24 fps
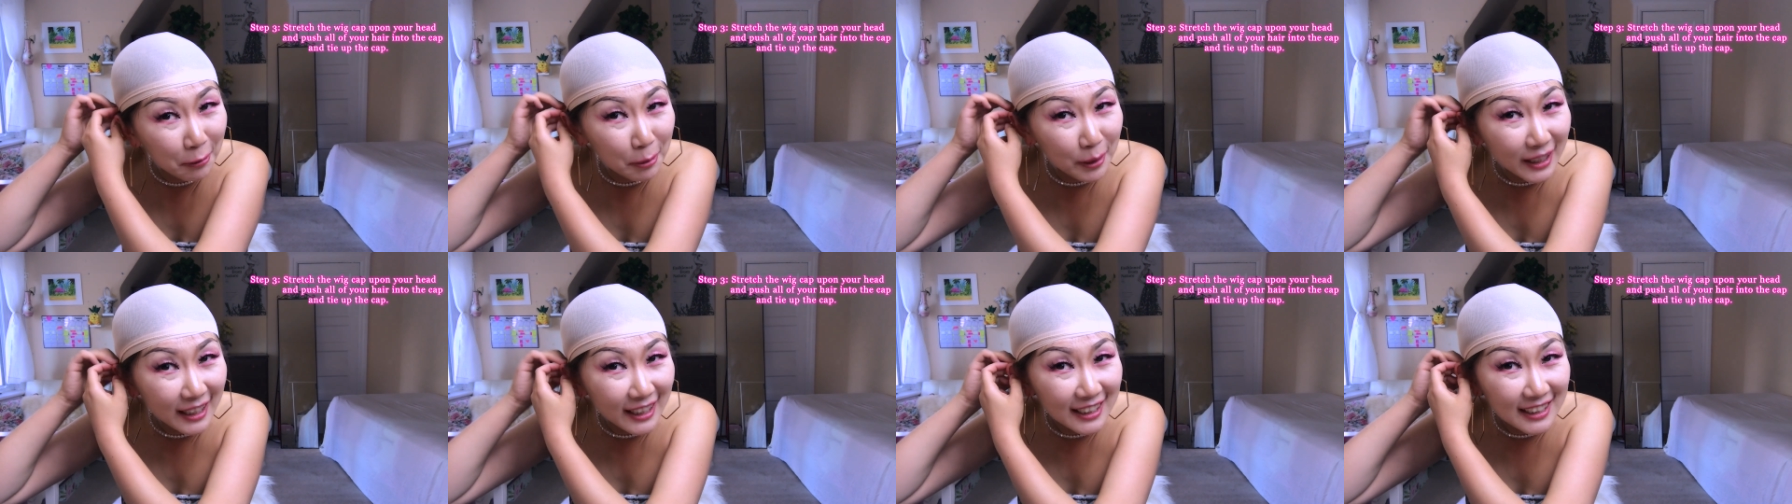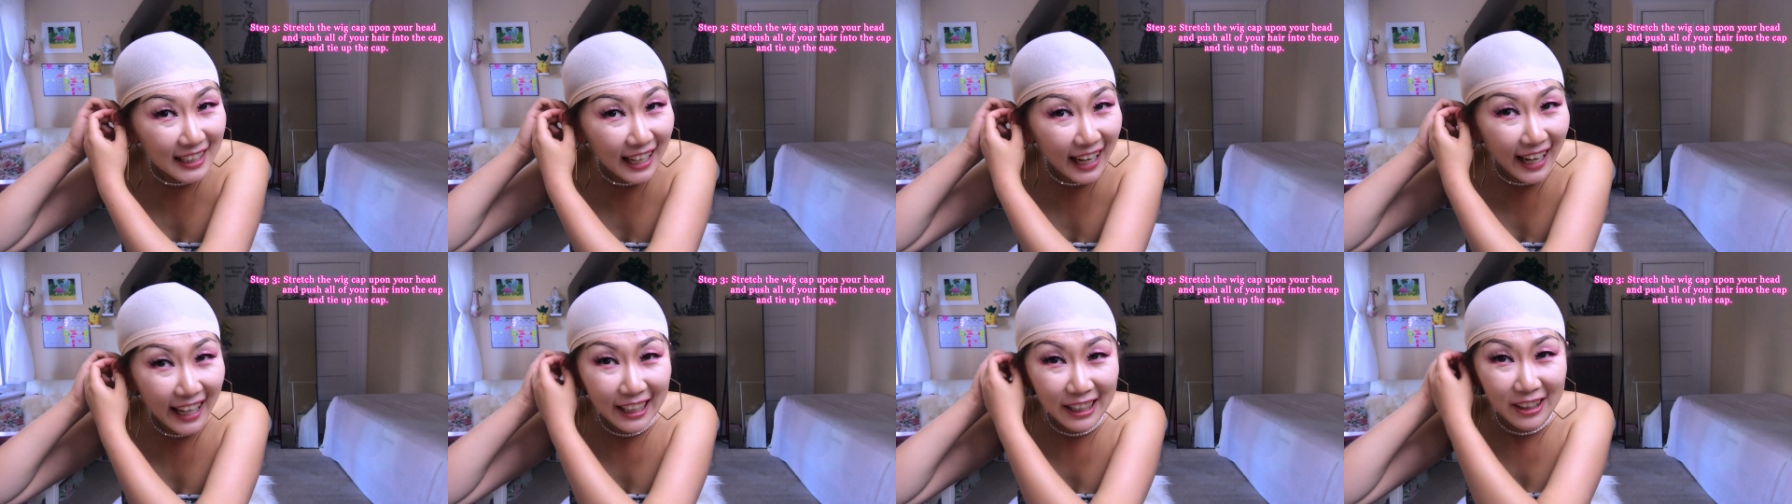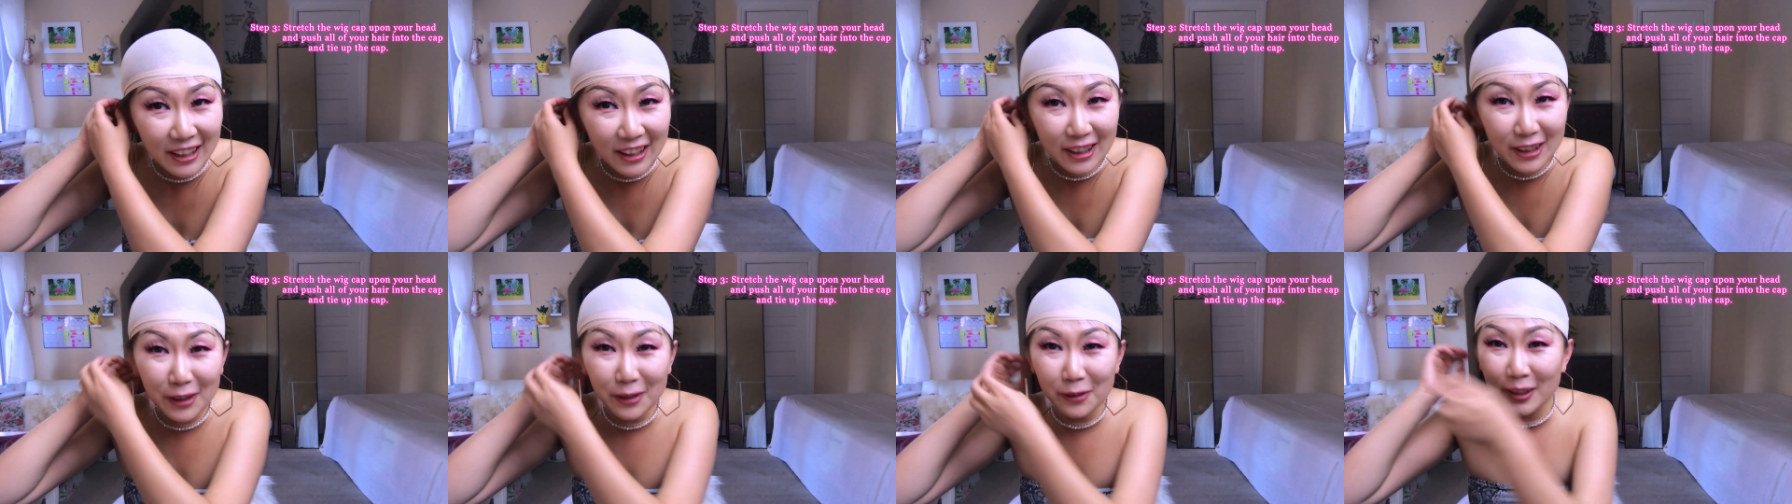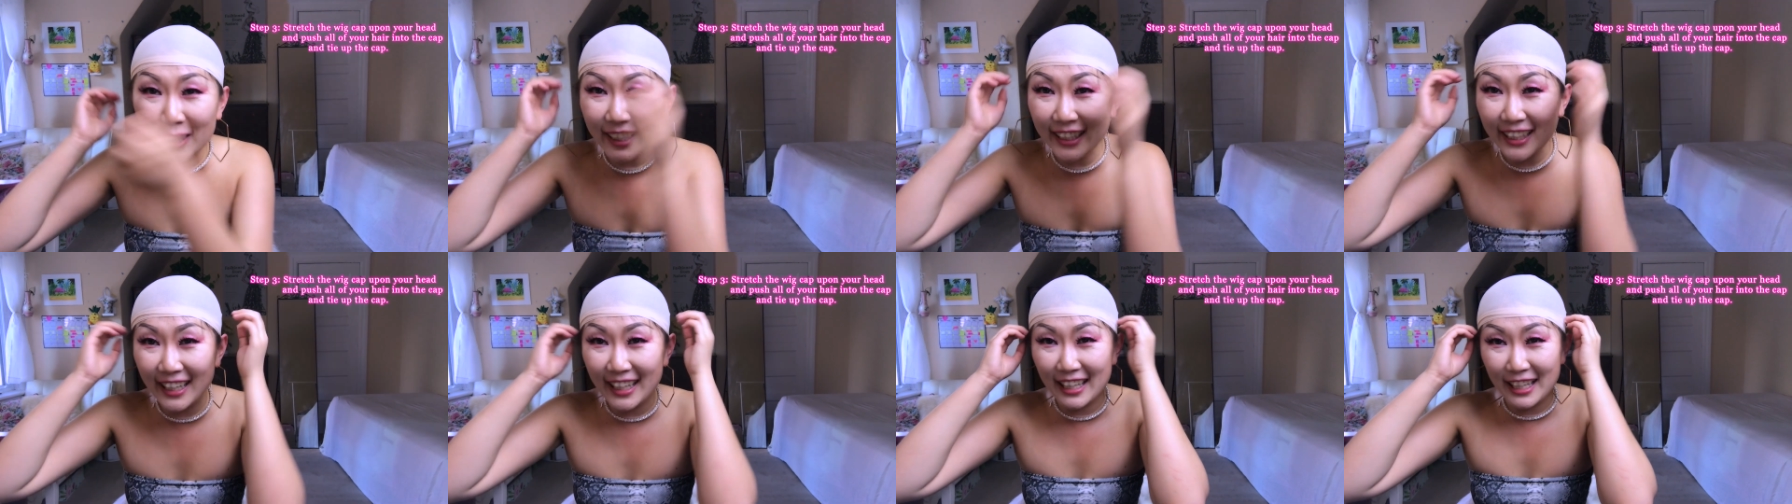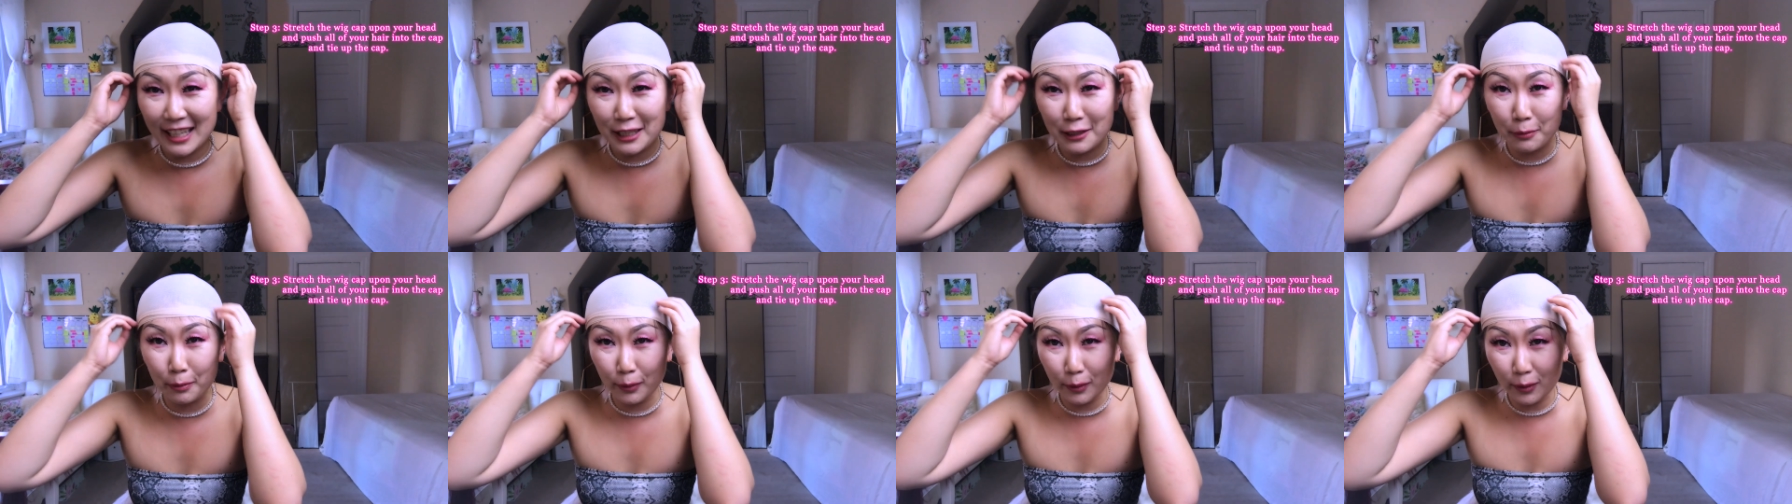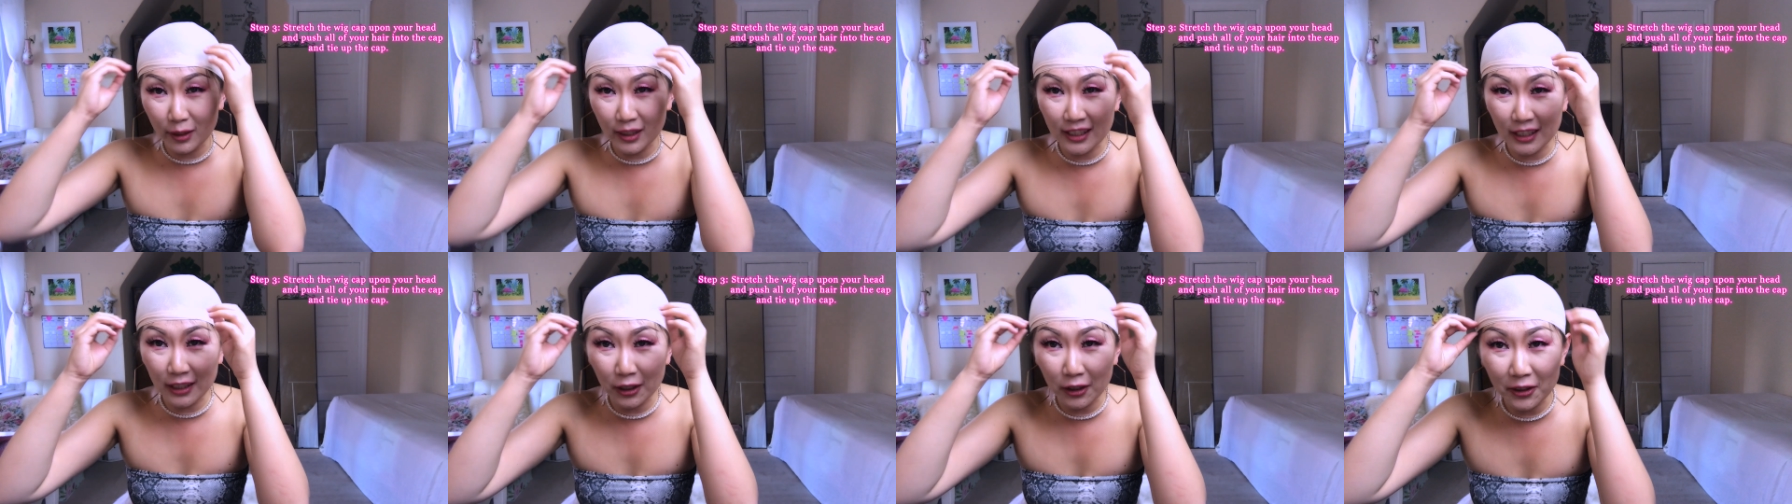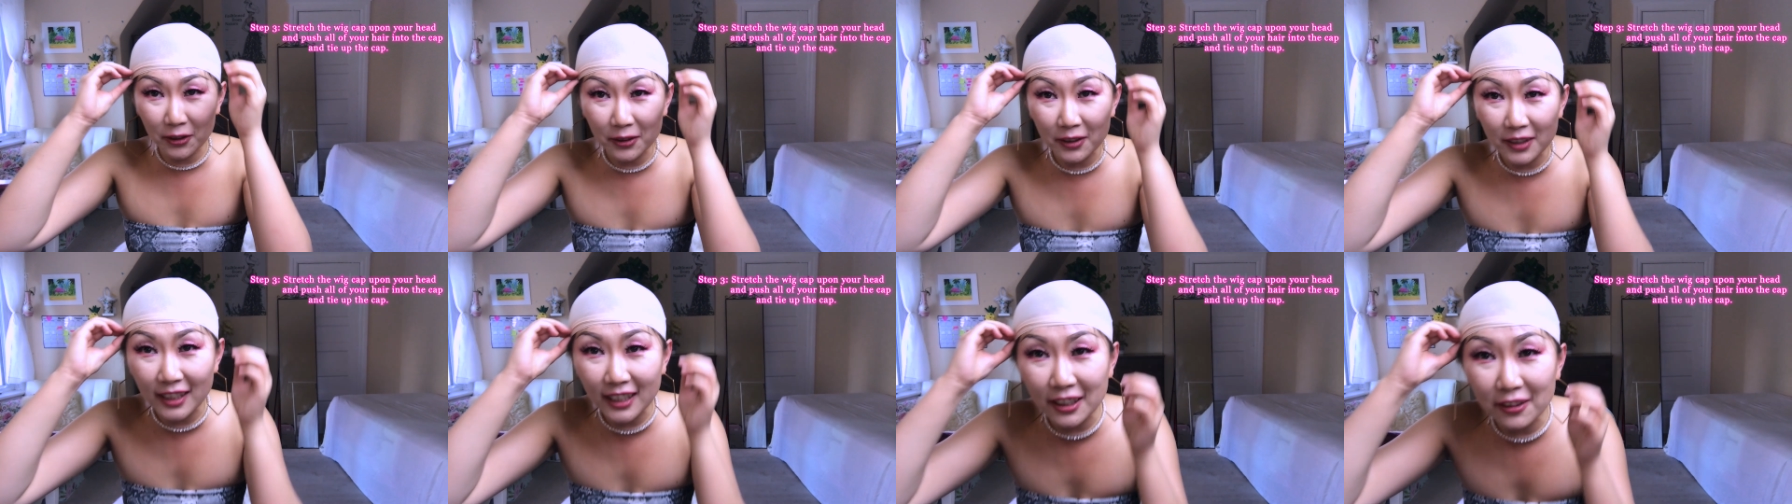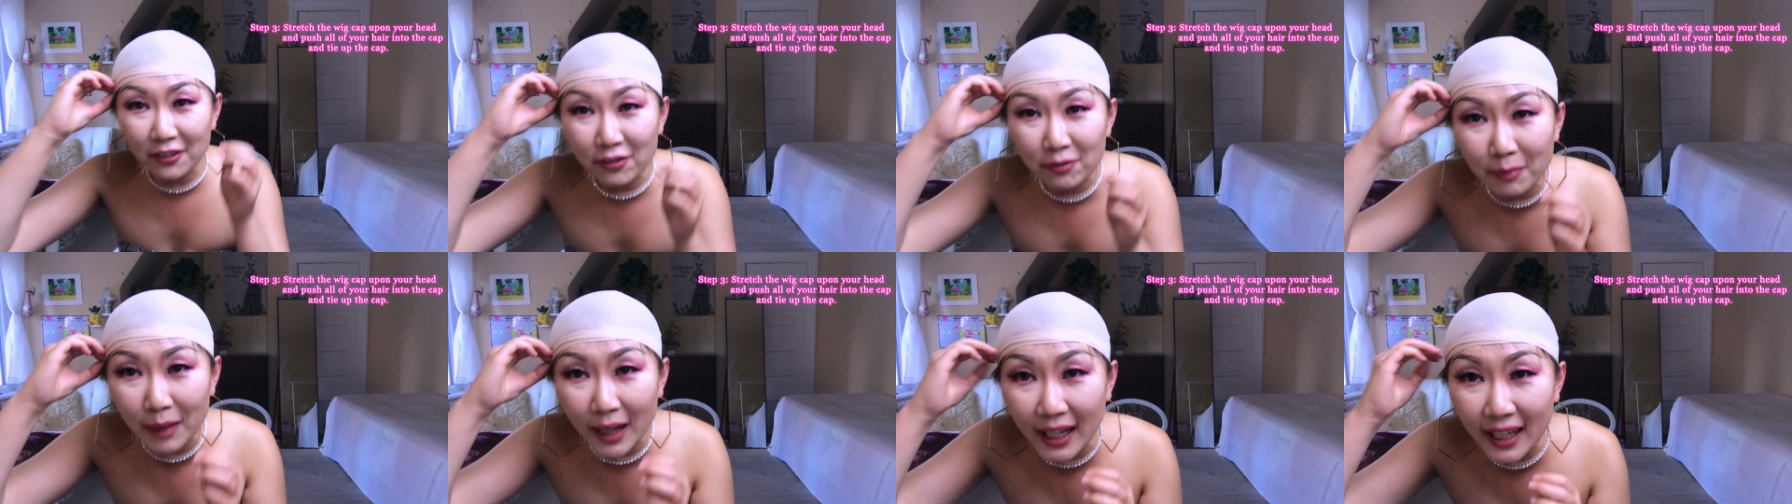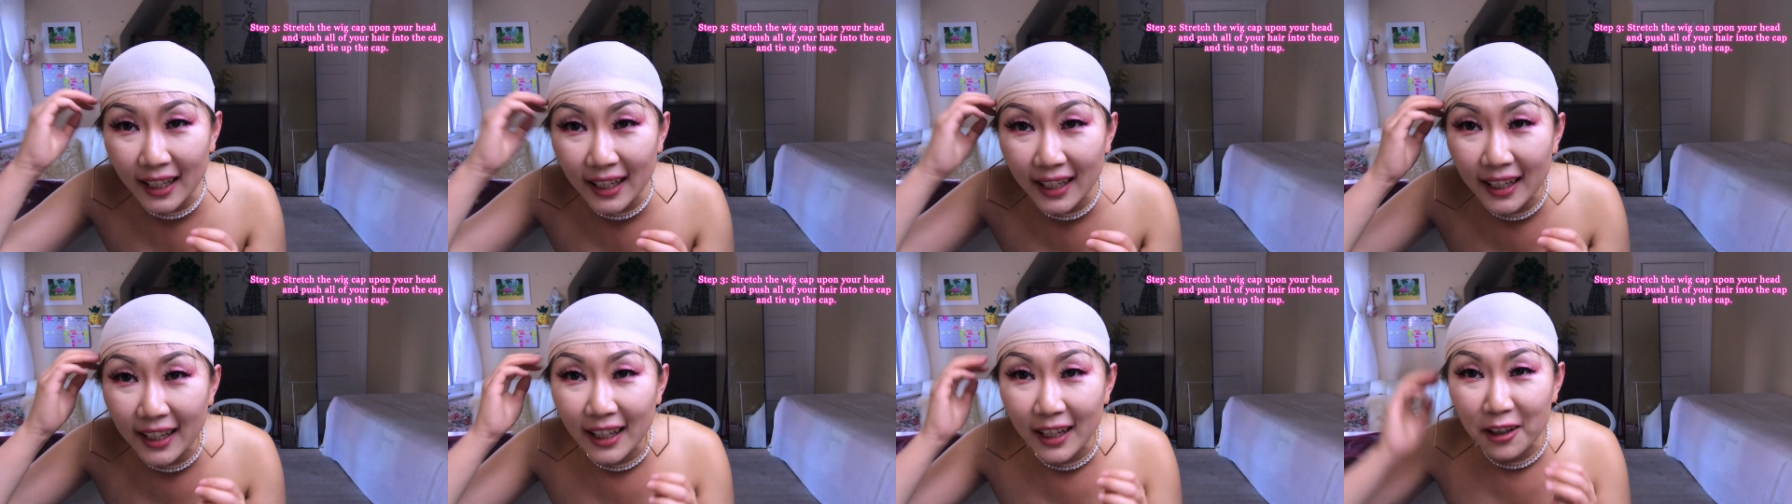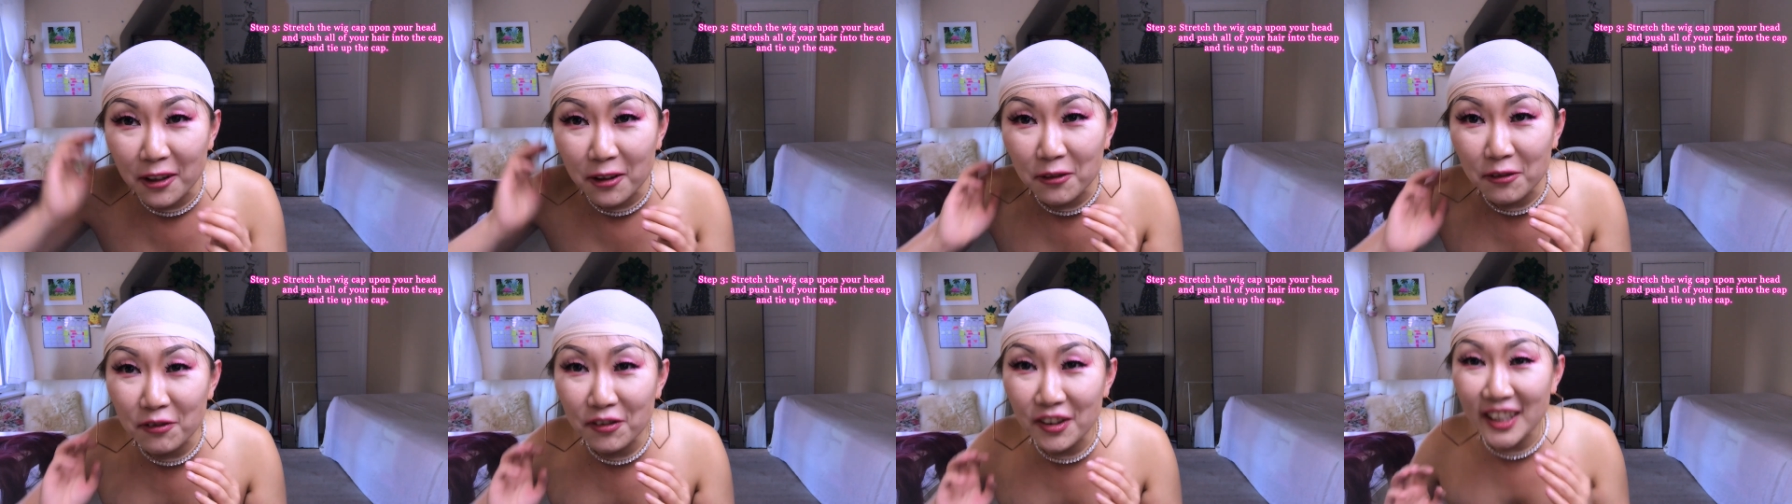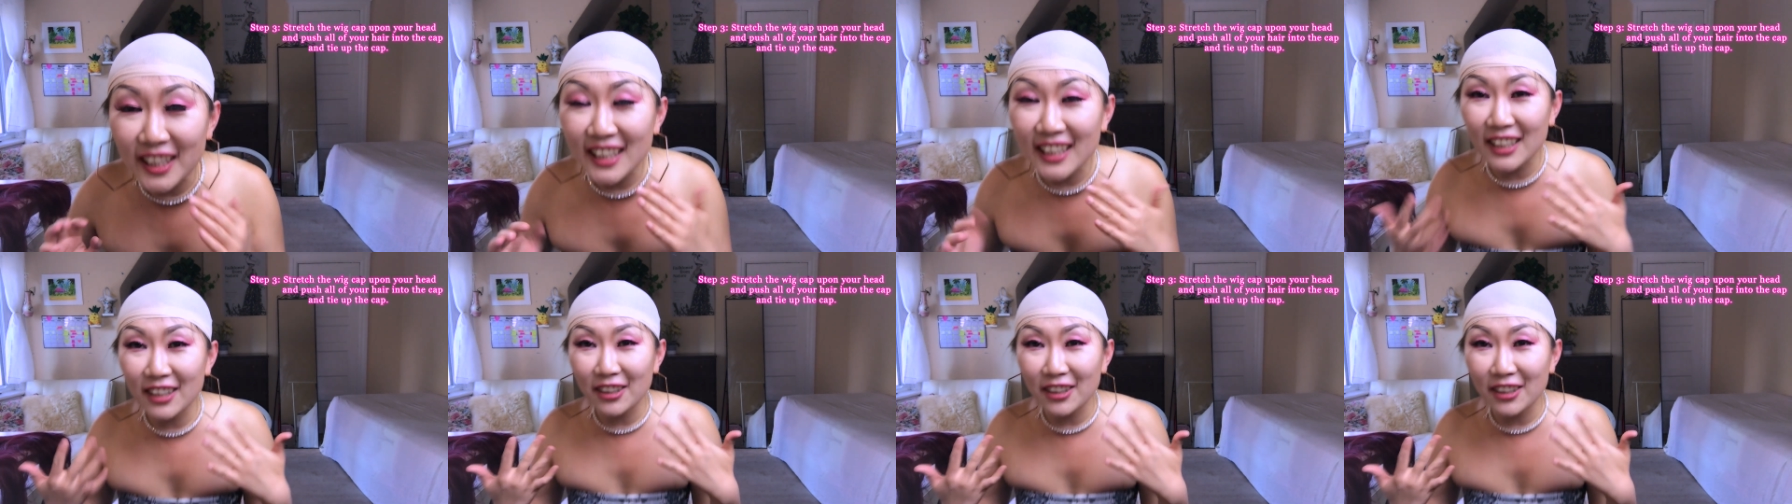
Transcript: because I not only can explore the look of my wig